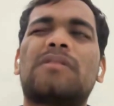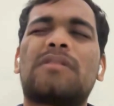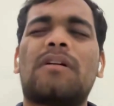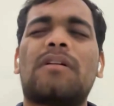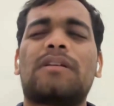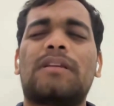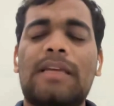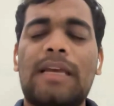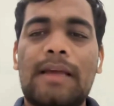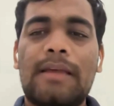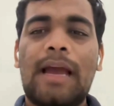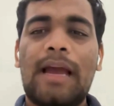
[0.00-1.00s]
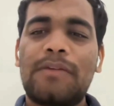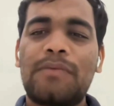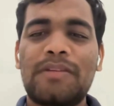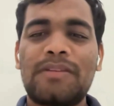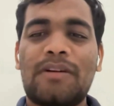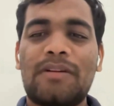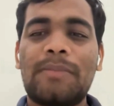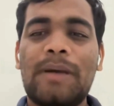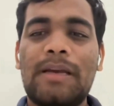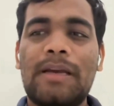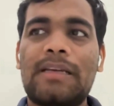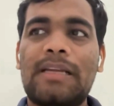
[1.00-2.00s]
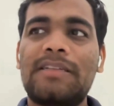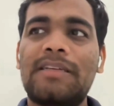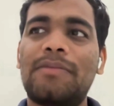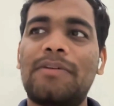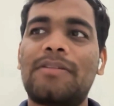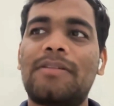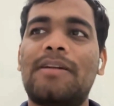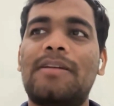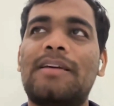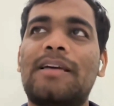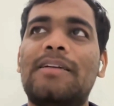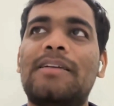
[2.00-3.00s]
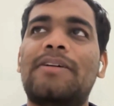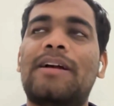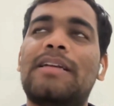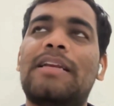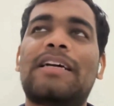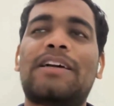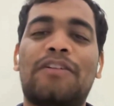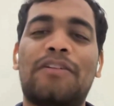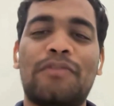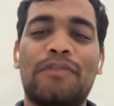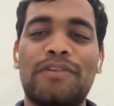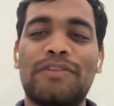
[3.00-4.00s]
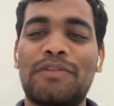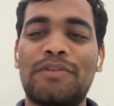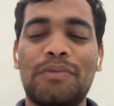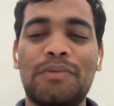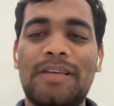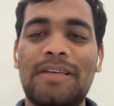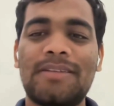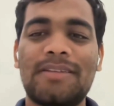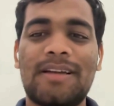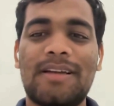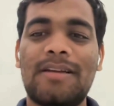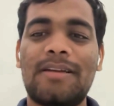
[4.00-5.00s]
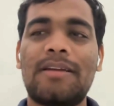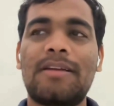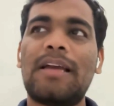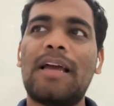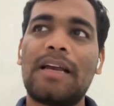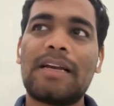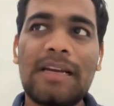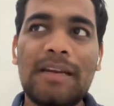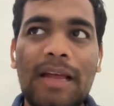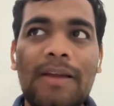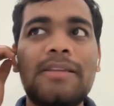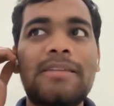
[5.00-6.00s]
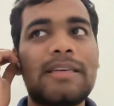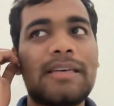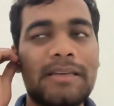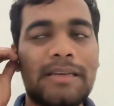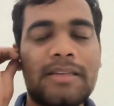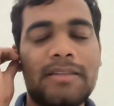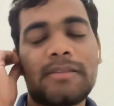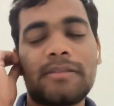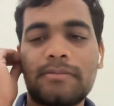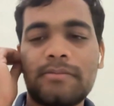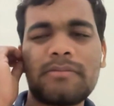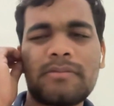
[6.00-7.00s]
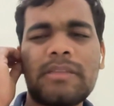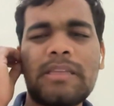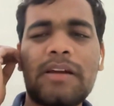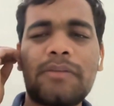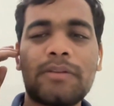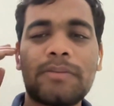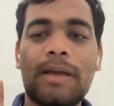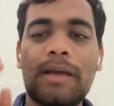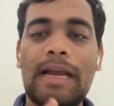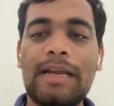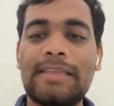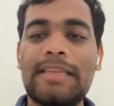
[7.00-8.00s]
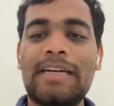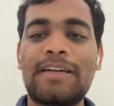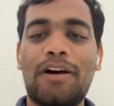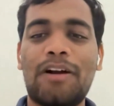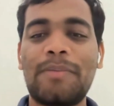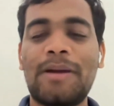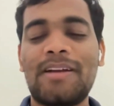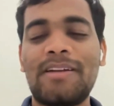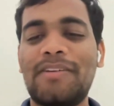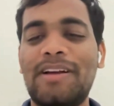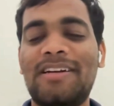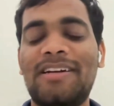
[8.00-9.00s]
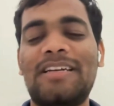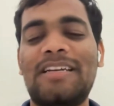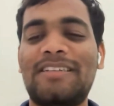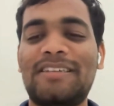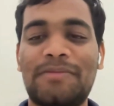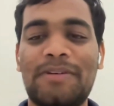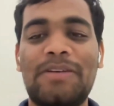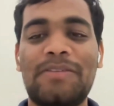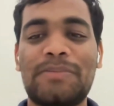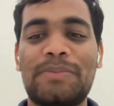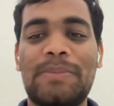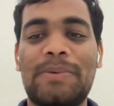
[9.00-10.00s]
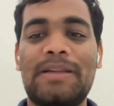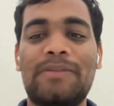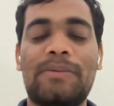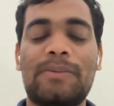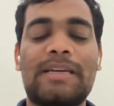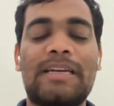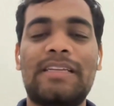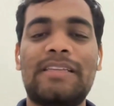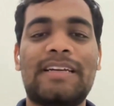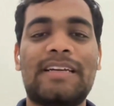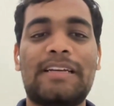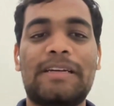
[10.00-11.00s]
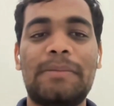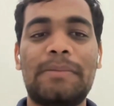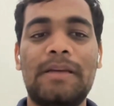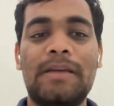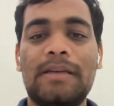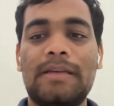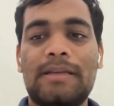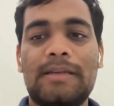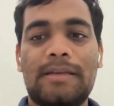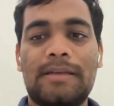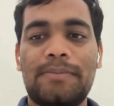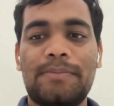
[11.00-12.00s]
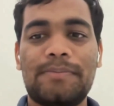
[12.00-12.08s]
was not. Yeah, it was not. My attention was really divided. I cannot focus on two things. And I'll say, yes, that got my undivided attention when I was preparing for GATE in second attempt.